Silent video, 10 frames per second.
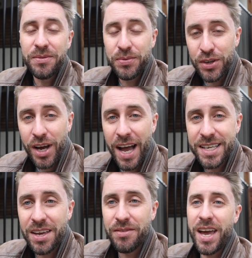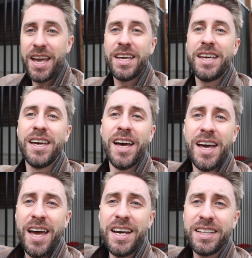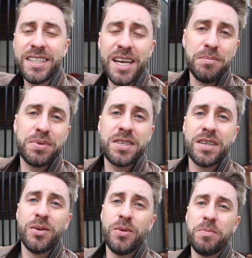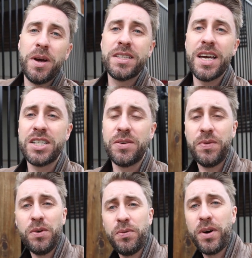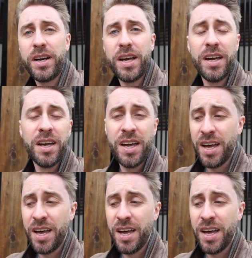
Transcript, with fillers: If you guys have any tips with meditation, feel free to